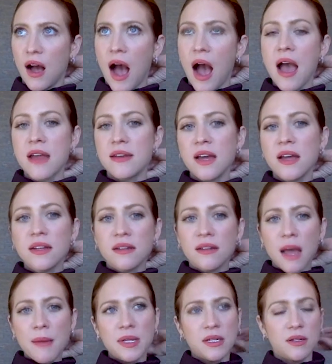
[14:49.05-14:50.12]
I, not,
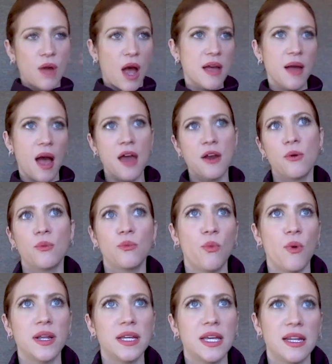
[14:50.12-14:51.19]
I mean, I, I don't
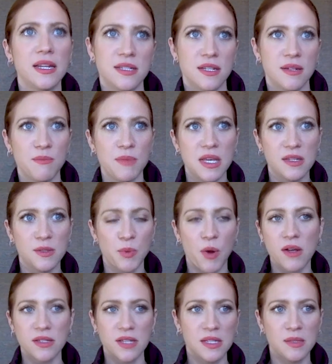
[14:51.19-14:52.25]
want to get into Mia's
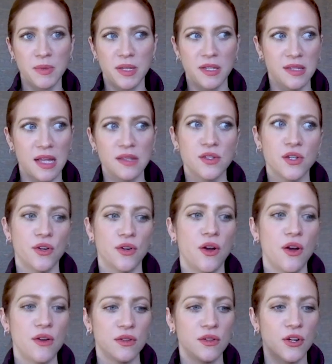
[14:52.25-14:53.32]
process because that's
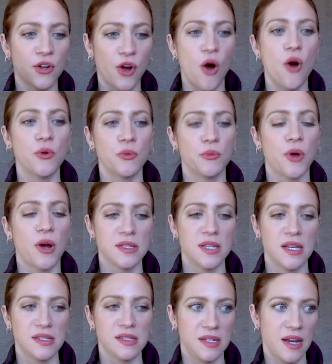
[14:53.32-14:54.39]
her her own
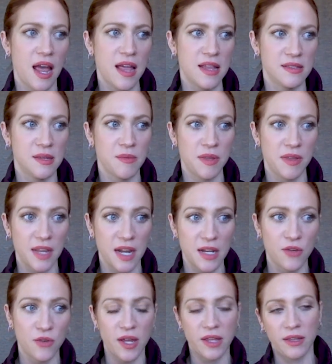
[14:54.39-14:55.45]
process and, and something that I
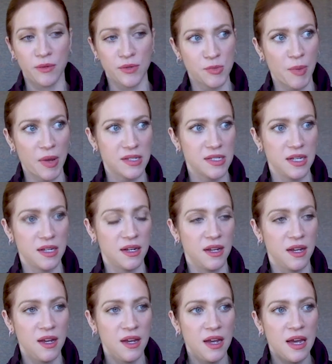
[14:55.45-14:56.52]
greatly respected
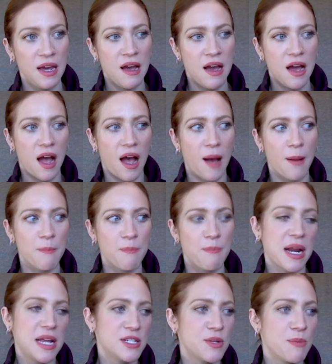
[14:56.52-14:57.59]

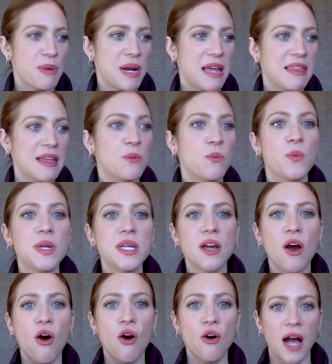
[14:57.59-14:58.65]
but I but I think
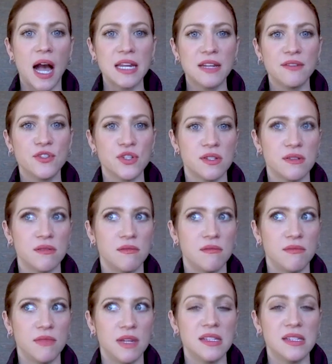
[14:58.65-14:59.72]
we all kind of just
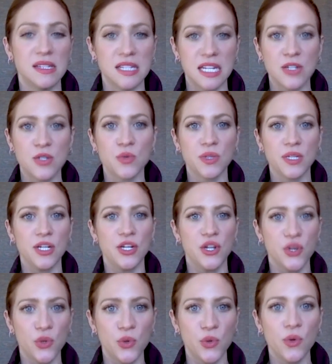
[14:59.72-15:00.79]
instinctually
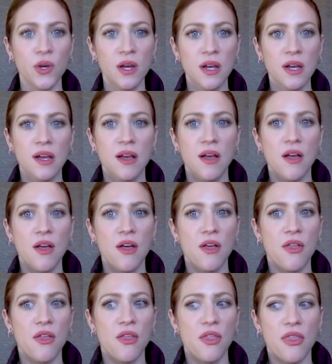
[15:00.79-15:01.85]
knew
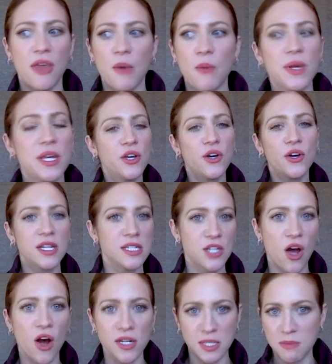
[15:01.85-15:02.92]
that couldn't
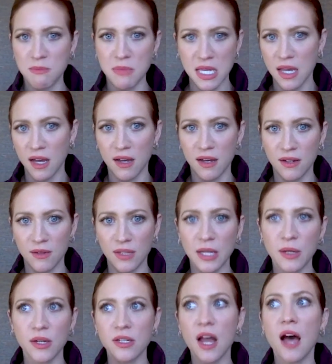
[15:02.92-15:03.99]
talk to Mia.
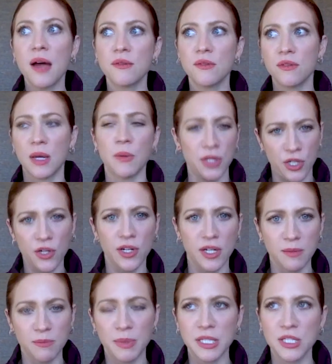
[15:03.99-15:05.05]
Like not that we
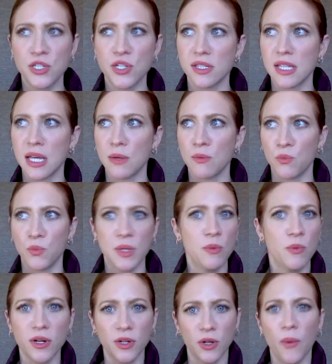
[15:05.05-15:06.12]
couldn't, but just that we
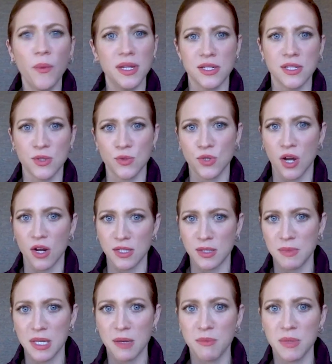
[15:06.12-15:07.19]
weren't going to talk to
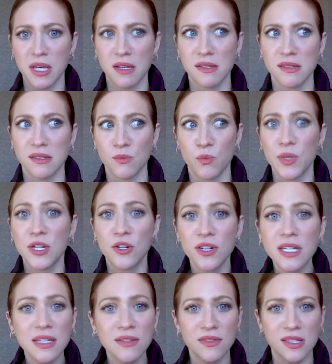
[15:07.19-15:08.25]
Mia because we
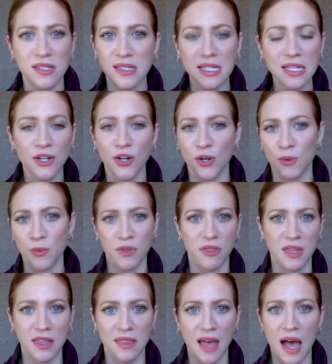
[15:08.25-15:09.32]
couldn't even see her
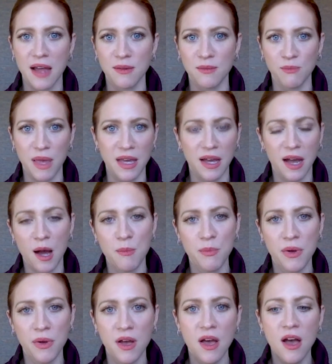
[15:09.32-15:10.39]
within that makeup.
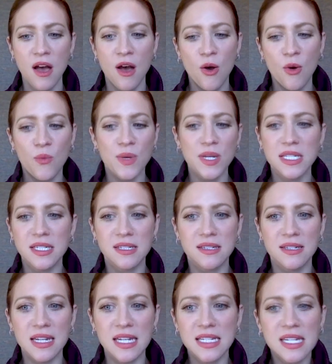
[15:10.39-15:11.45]
We
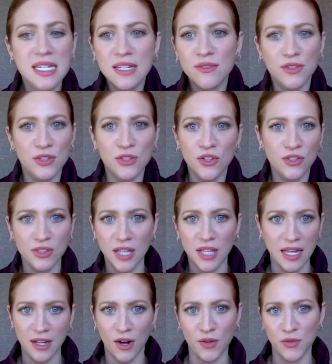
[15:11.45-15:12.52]
it didn't even look
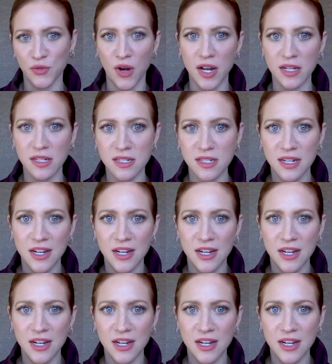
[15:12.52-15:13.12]
like our friend.